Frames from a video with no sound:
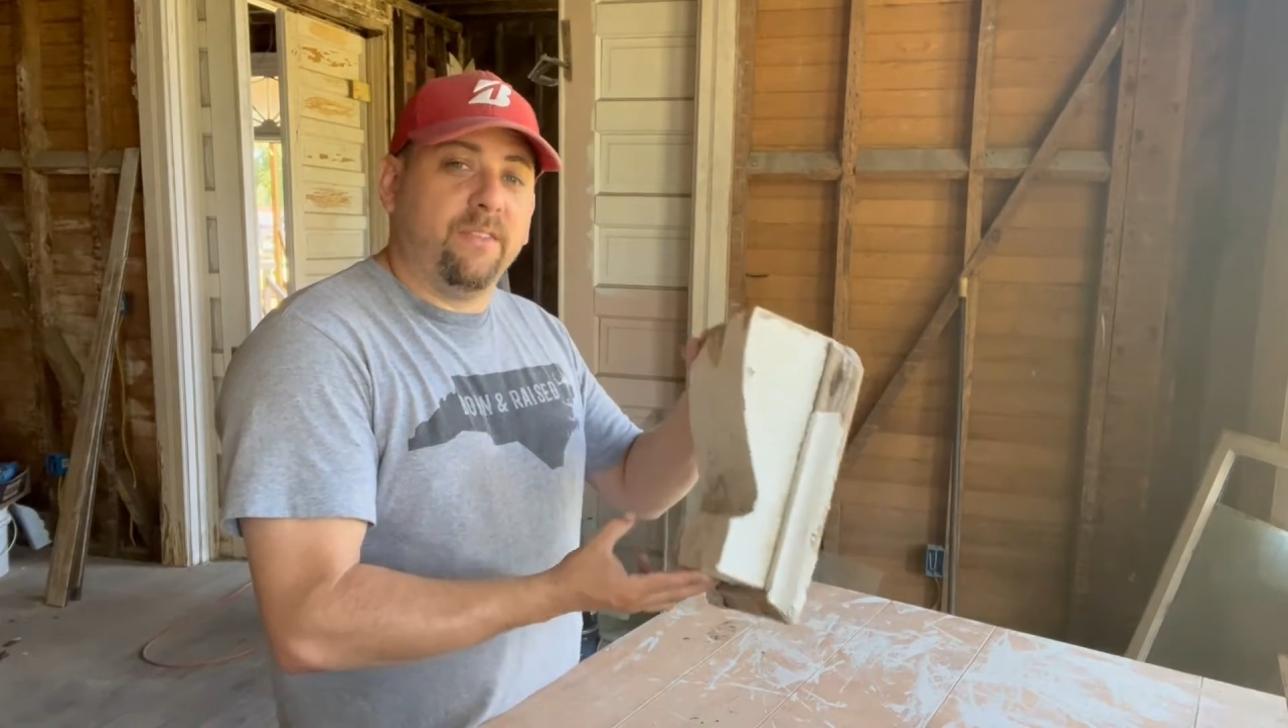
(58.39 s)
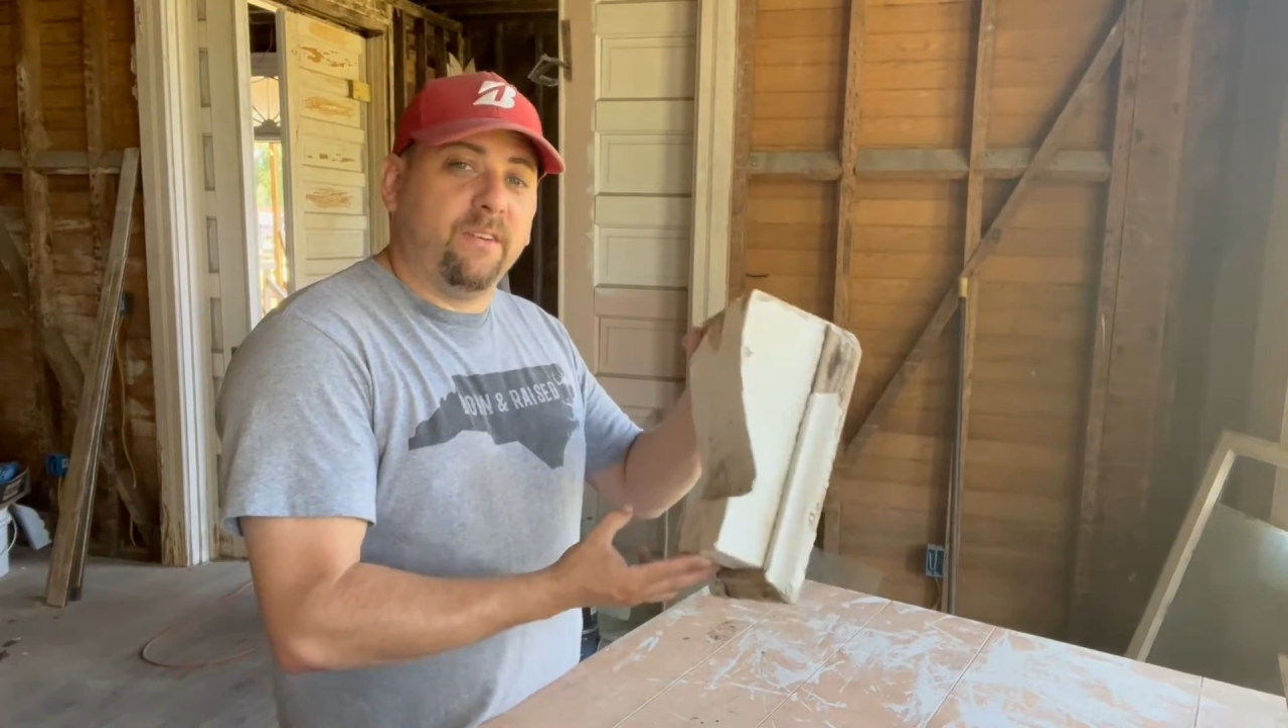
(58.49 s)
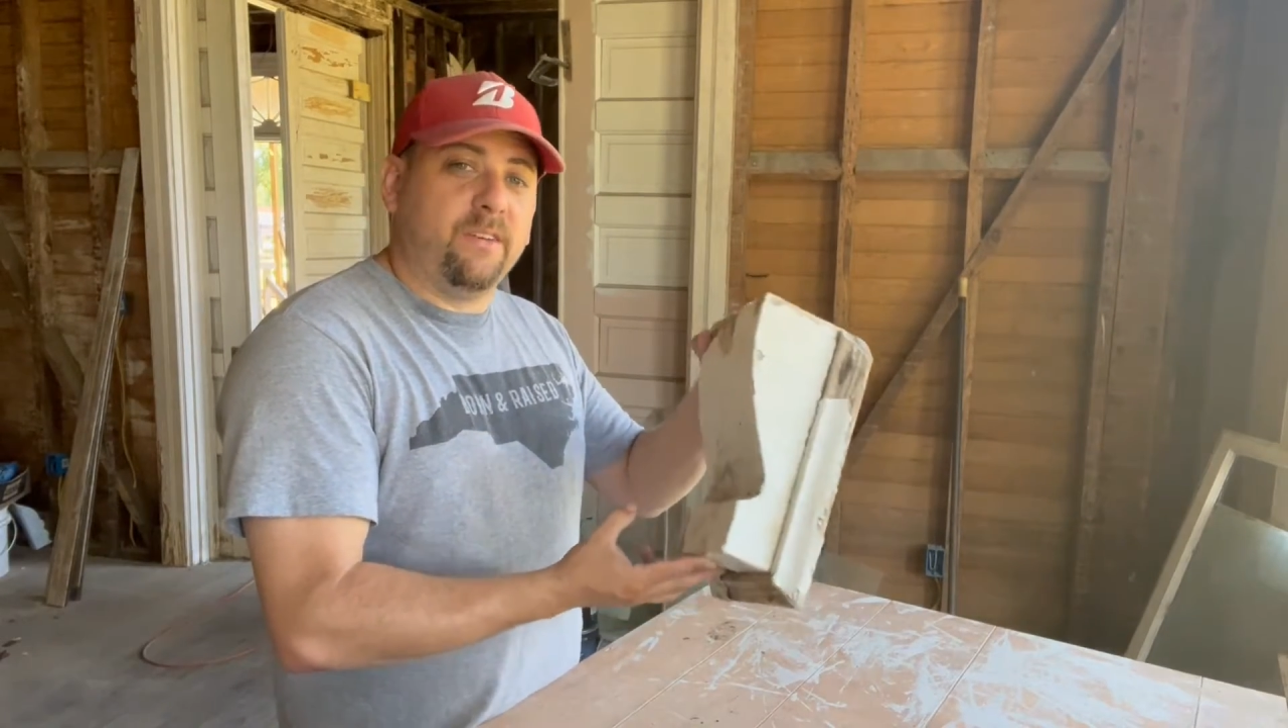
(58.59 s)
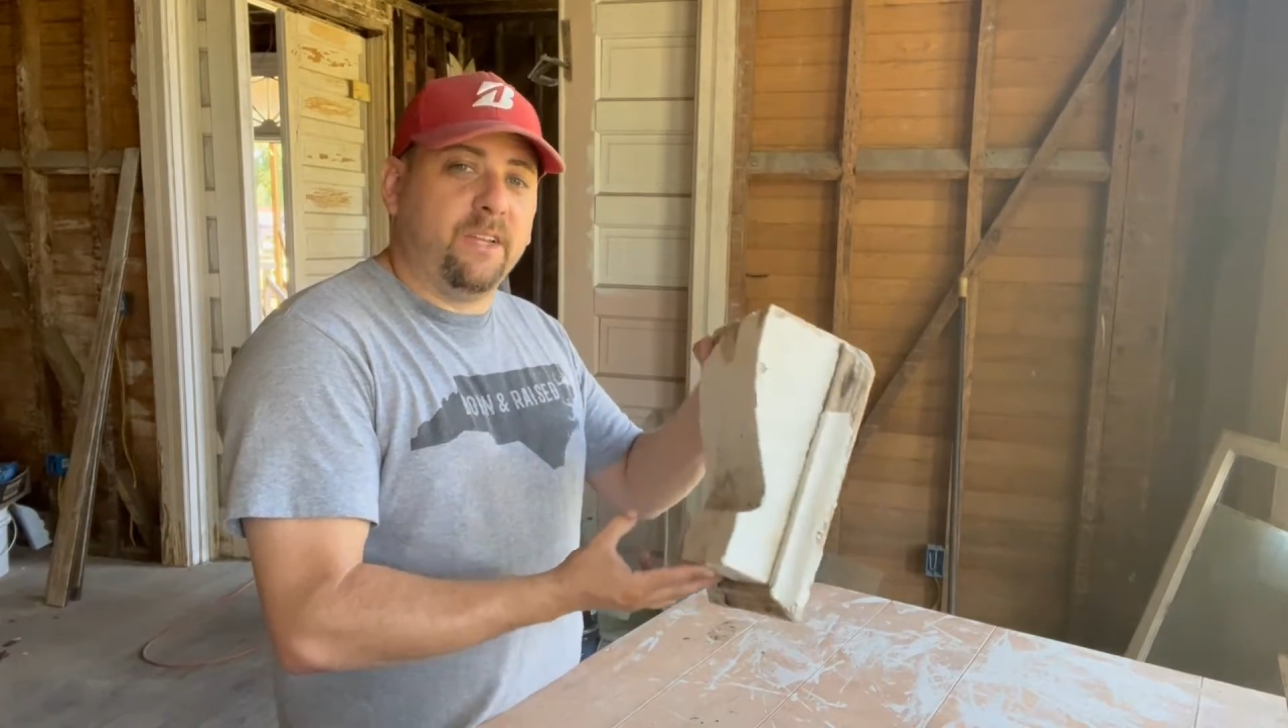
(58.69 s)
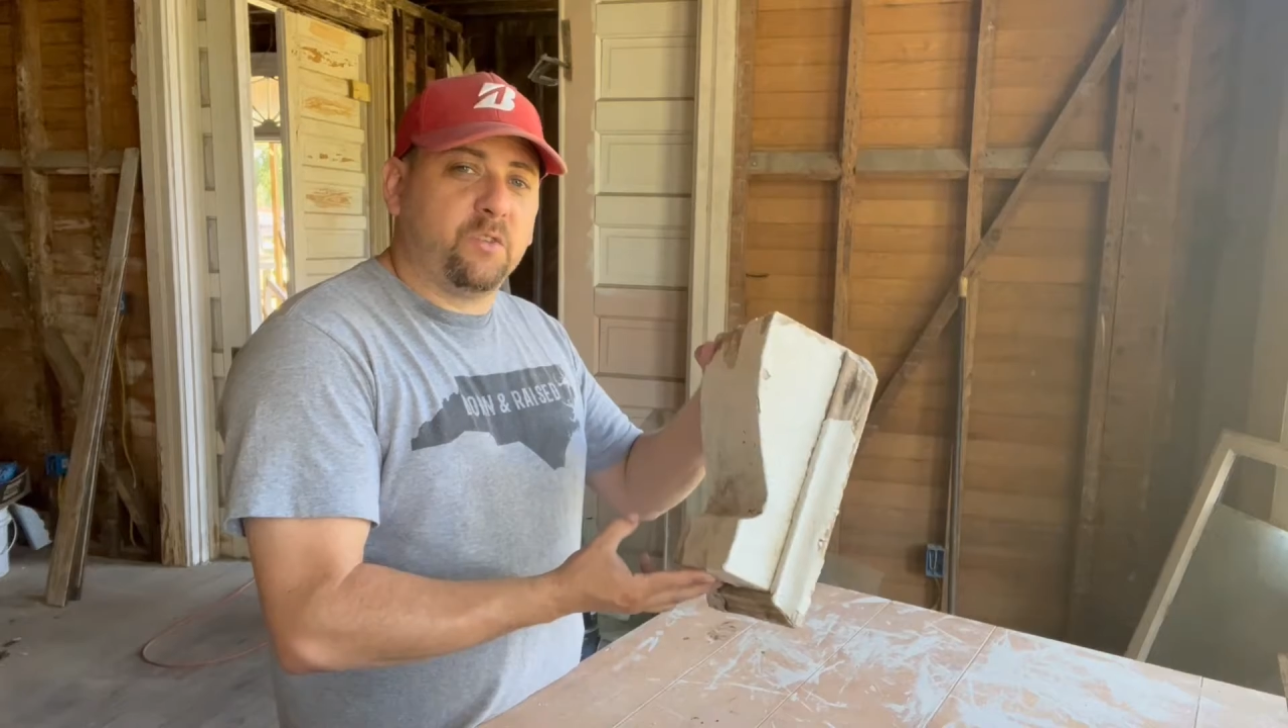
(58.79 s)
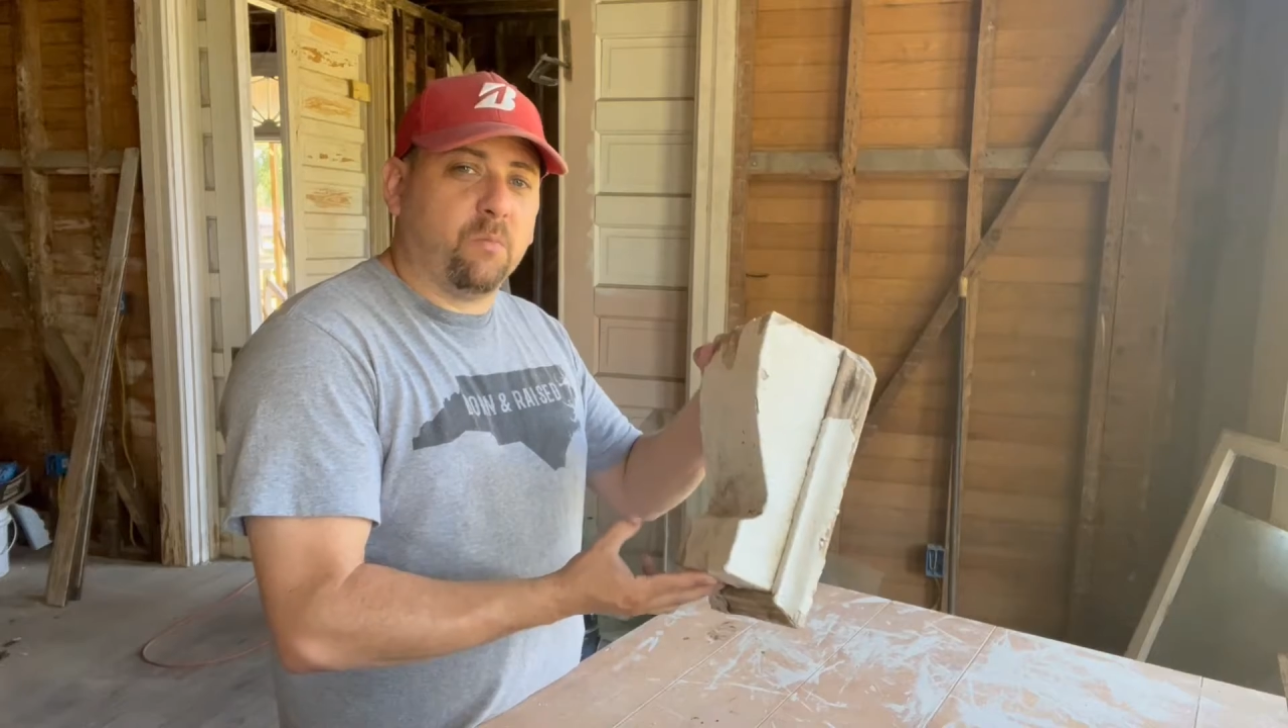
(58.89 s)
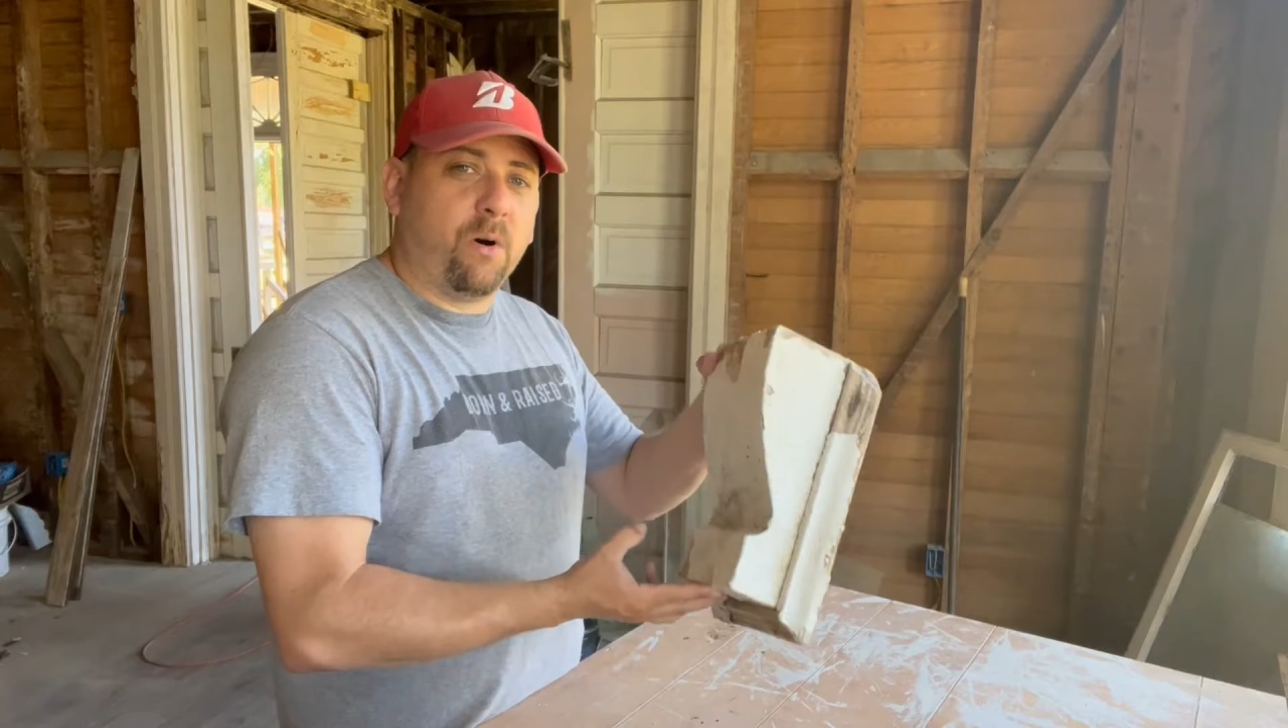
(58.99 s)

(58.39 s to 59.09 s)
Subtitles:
the dentil